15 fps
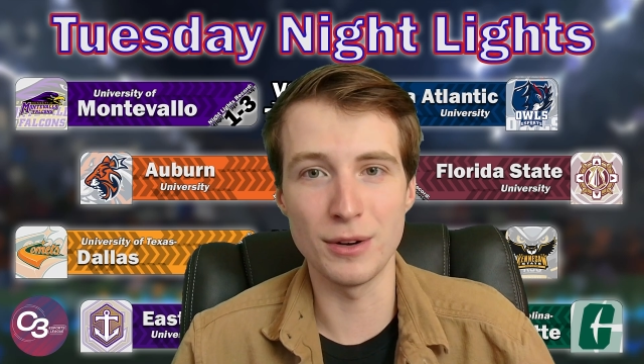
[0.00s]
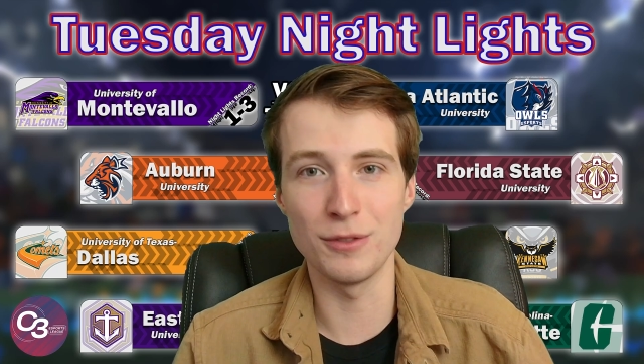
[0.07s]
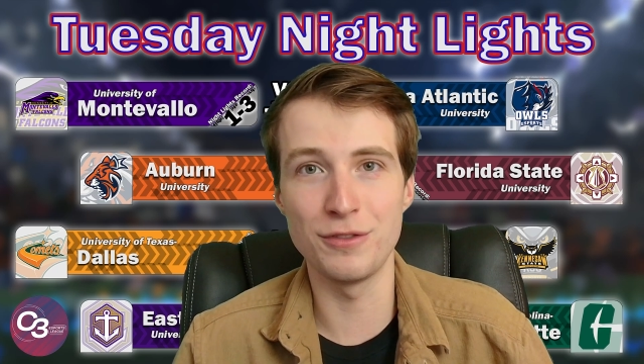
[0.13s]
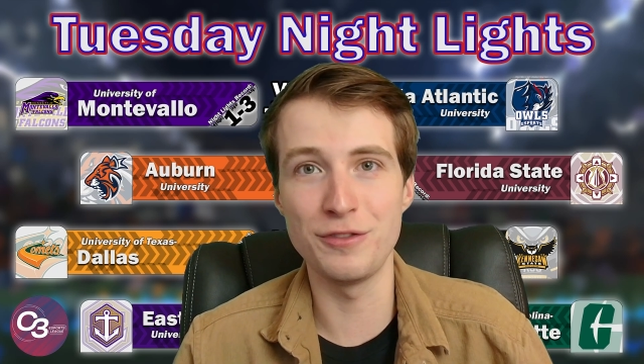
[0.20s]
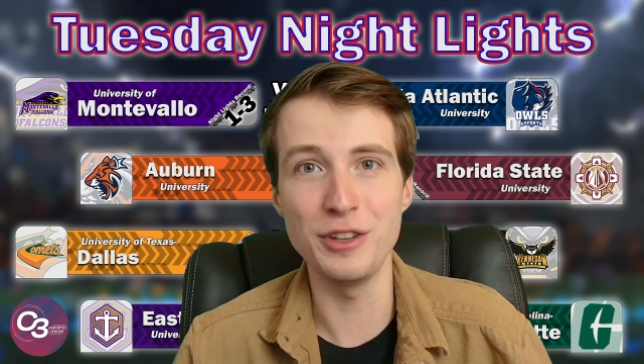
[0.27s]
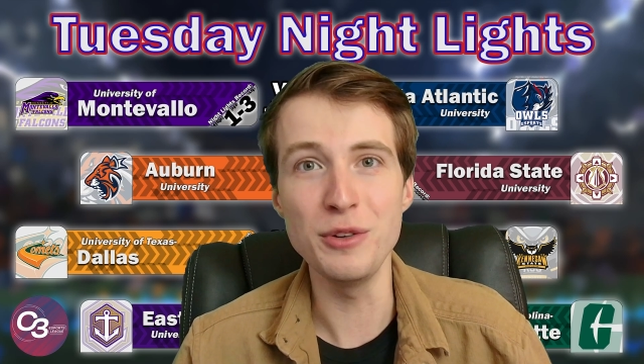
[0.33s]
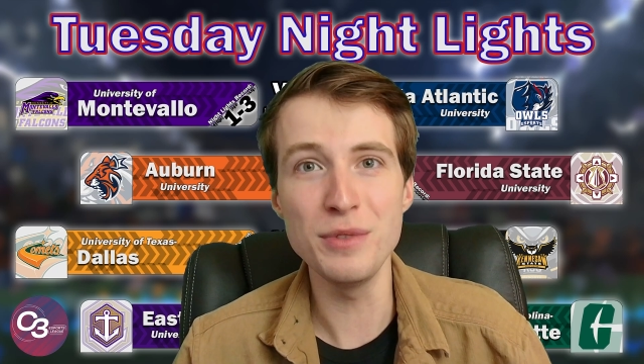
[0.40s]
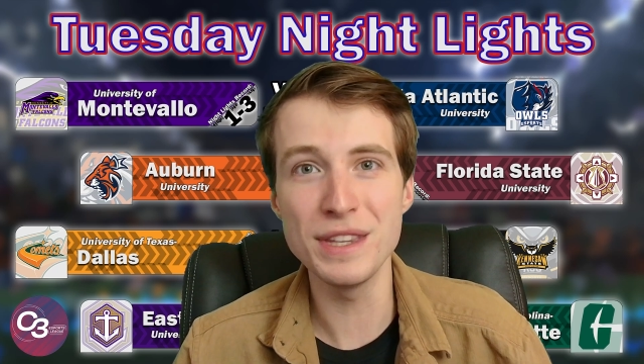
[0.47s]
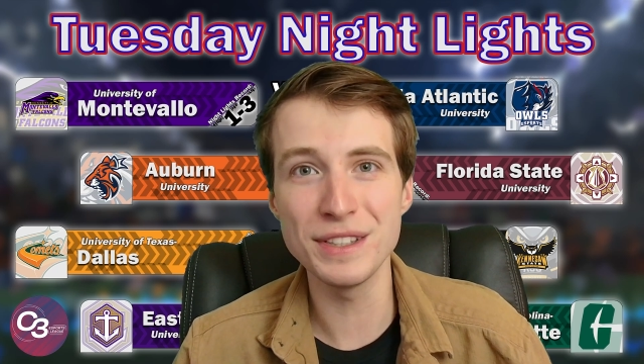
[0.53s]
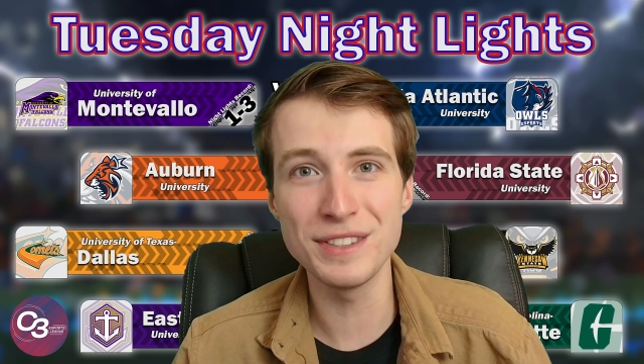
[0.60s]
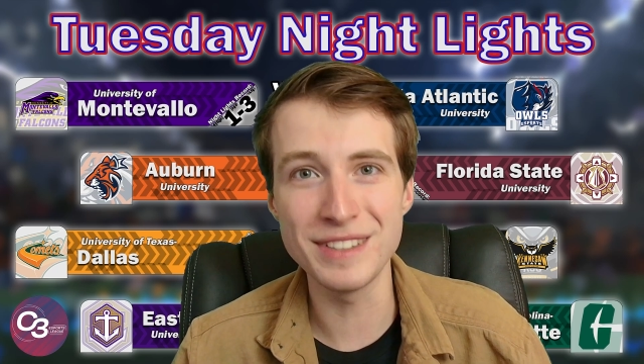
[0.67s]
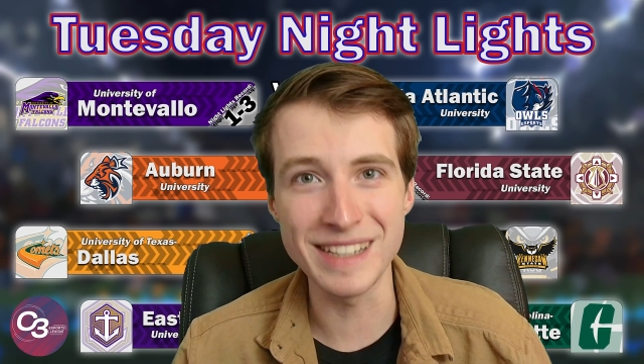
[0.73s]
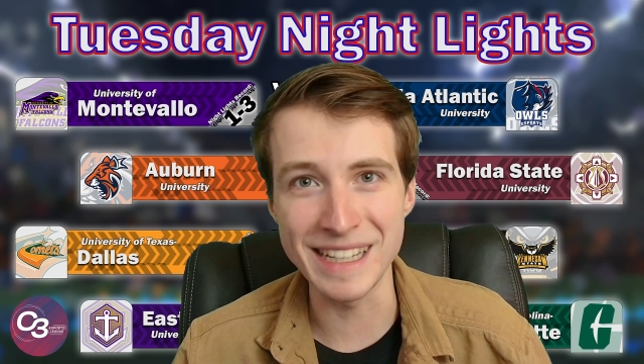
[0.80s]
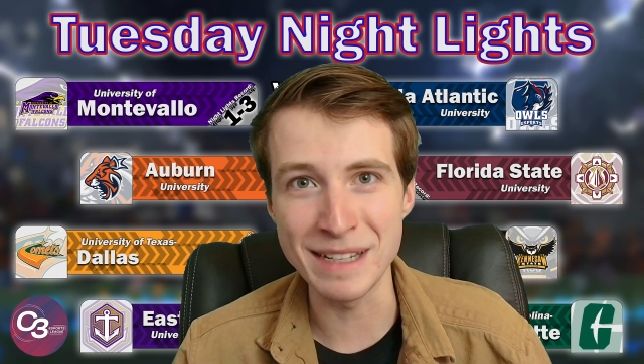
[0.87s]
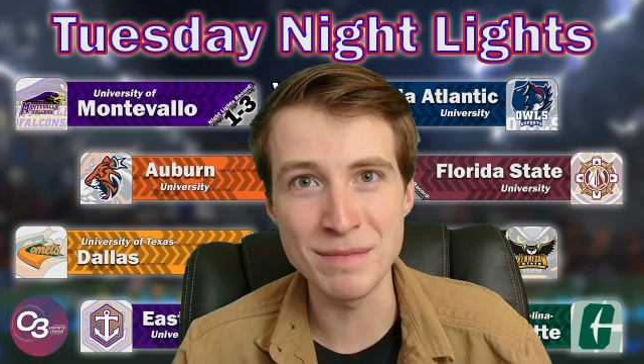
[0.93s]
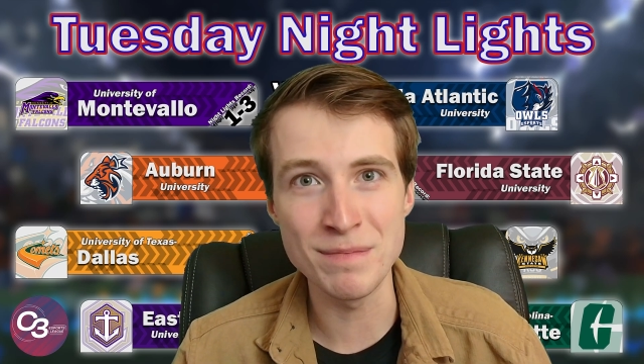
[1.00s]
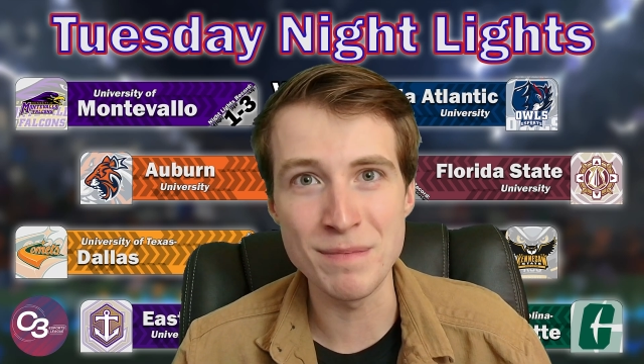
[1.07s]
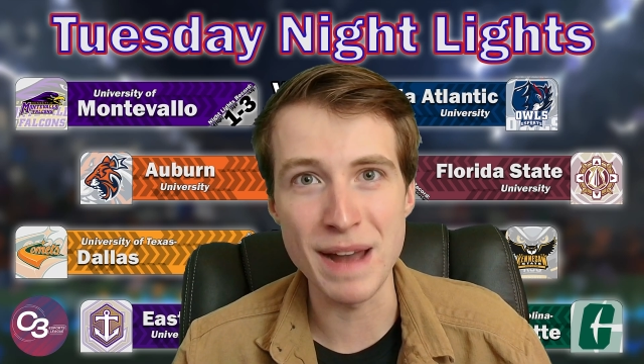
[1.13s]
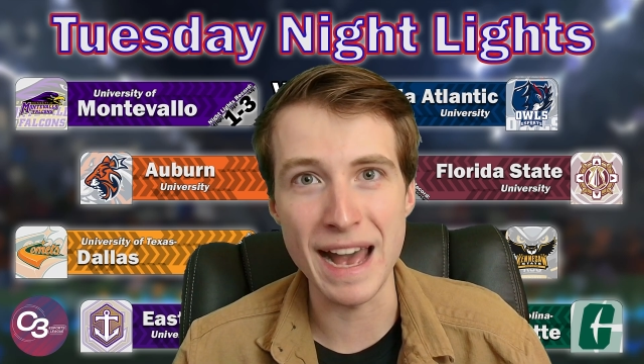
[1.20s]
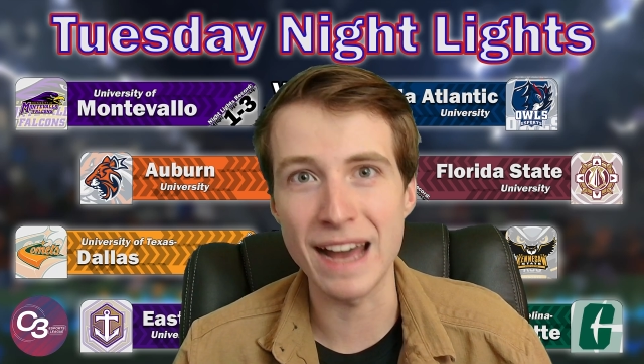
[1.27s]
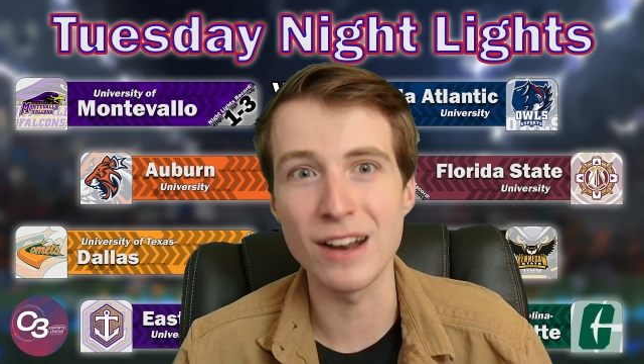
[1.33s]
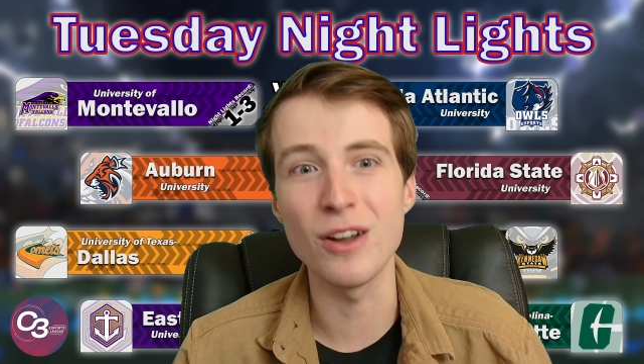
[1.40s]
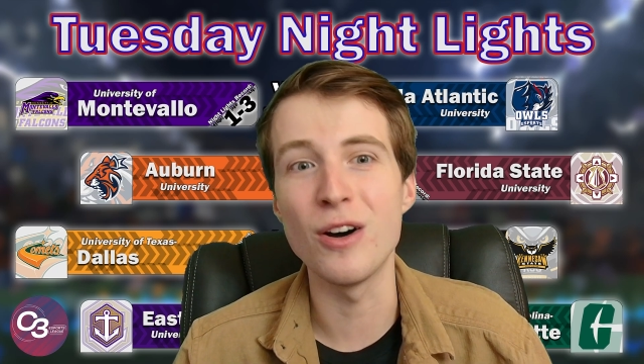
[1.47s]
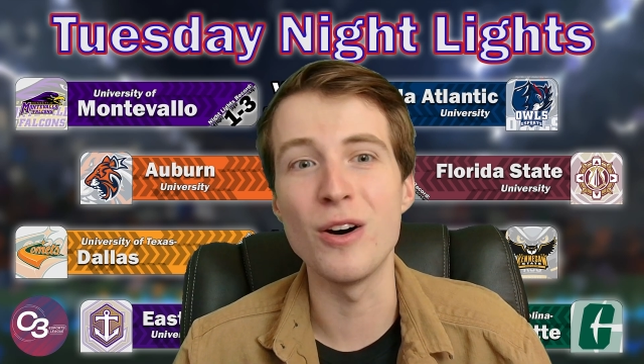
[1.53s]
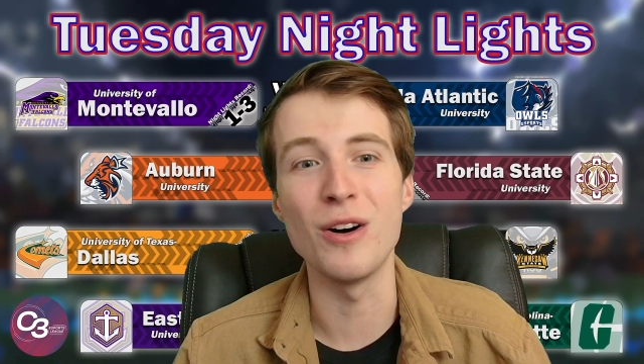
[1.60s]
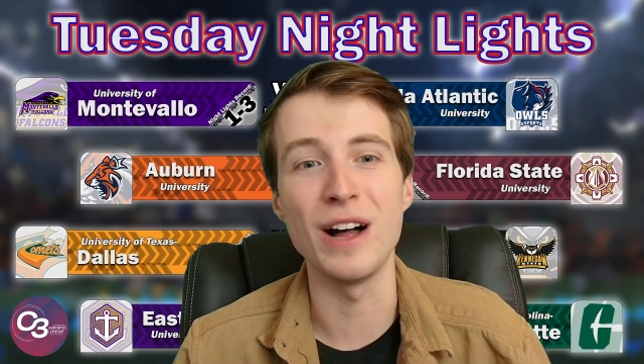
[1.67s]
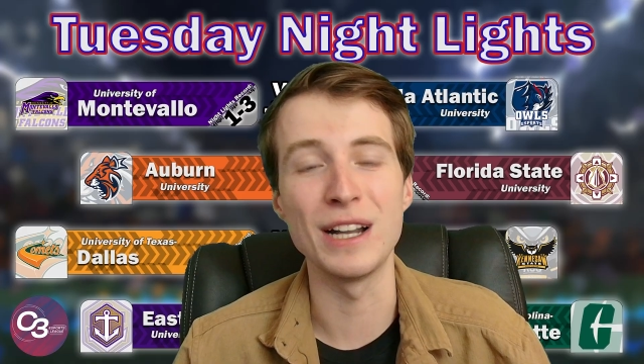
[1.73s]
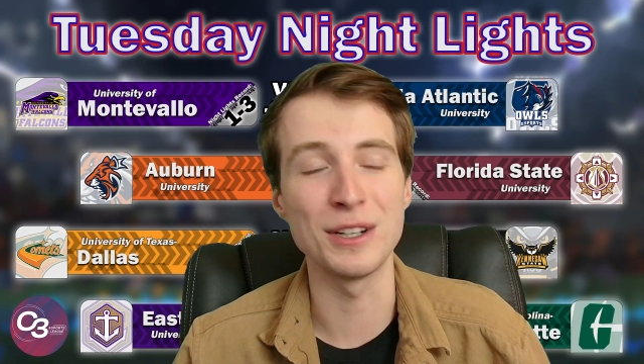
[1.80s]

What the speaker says: view this team at all.